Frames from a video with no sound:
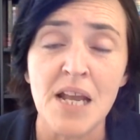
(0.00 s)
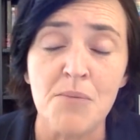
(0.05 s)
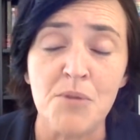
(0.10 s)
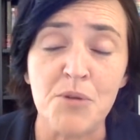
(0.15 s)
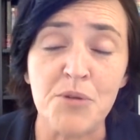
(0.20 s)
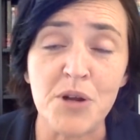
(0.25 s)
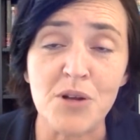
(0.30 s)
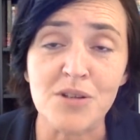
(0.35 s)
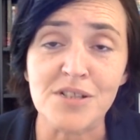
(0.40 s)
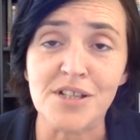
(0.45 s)

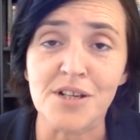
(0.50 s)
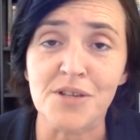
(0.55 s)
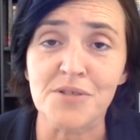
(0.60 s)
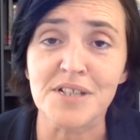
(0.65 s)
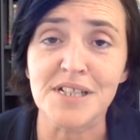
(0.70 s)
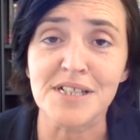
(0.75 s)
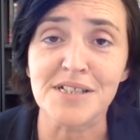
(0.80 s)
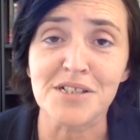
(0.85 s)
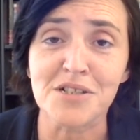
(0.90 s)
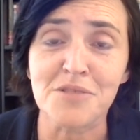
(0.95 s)
But we also
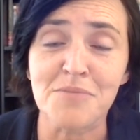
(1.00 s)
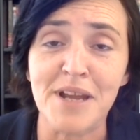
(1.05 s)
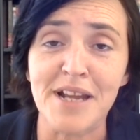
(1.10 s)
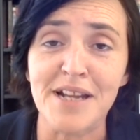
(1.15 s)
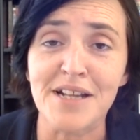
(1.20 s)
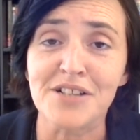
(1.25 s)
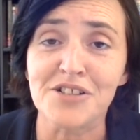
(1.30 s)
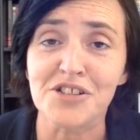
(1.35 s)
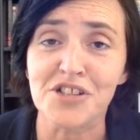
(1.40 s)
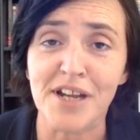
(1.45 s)
need to
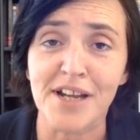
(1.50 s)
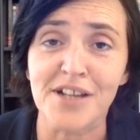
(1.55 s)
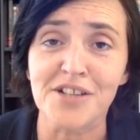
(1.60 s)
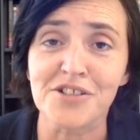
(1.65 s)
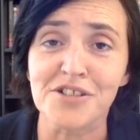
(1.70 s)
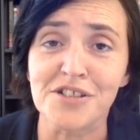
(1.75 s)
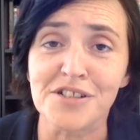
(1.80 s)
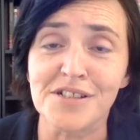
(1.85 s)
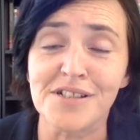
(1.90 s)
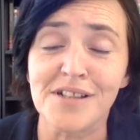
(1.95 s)
make
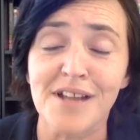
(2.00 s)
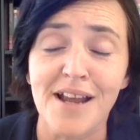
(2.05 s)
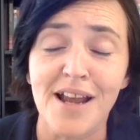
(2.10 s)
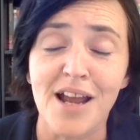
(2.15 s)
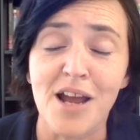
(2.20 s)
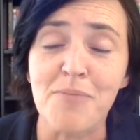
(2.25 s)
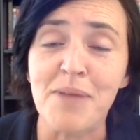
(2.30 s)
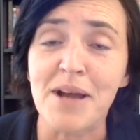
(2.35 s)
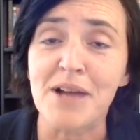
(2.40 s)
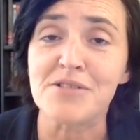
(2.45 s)
changes
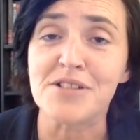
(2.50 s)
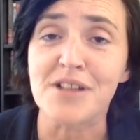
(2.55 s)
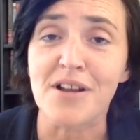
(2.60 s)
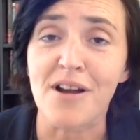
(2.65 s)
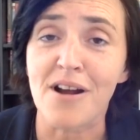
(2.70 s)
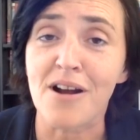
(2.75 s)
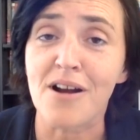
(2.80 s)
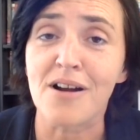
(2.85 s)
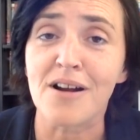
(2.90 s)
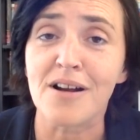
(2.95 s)
about
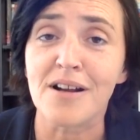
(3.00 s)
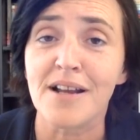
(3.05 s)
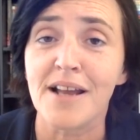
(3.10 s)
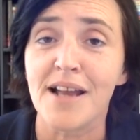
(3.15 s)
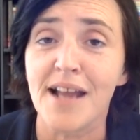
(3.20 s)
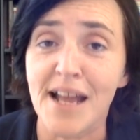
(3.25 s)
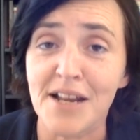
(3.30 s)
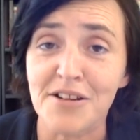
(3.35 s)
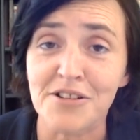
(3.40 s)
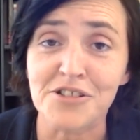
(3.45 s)
our
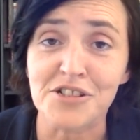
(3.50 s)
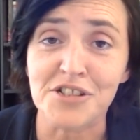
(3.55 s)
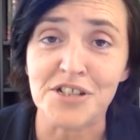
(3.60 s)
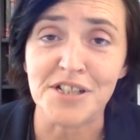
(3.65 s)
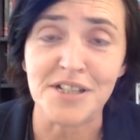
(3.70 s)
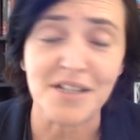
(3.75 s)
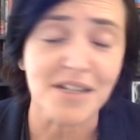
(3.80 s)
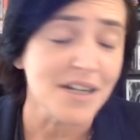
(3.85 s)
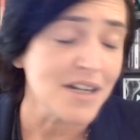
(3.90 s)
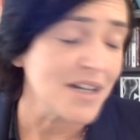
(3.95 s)

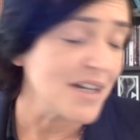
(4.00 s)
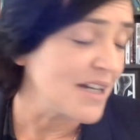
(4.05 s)
energy